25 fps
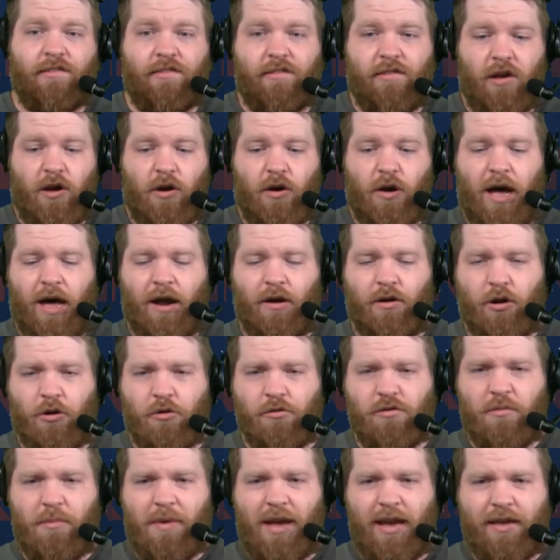So I don't know
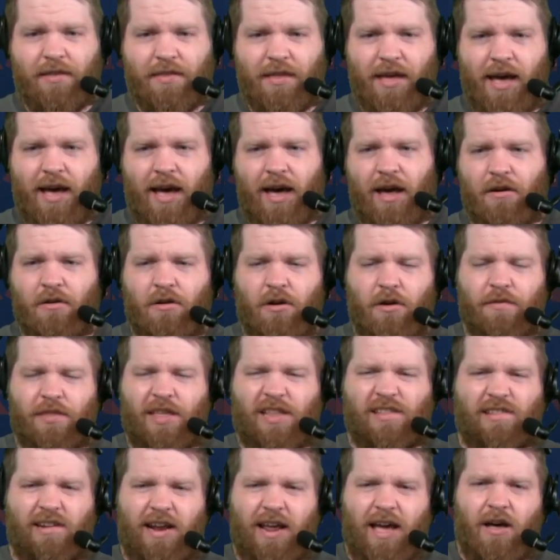what to make of that. I don't know if
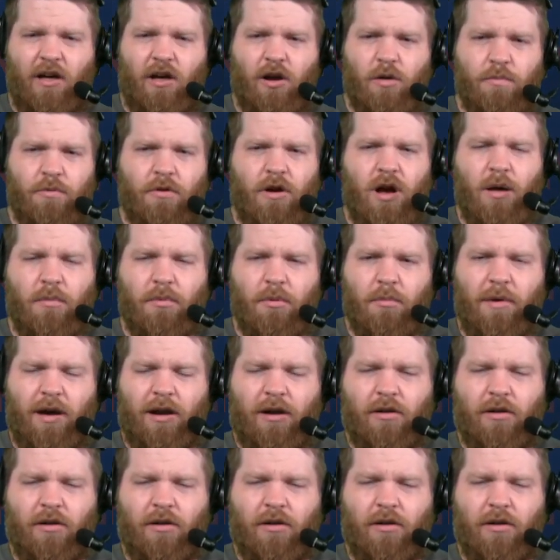that's an Allen problem.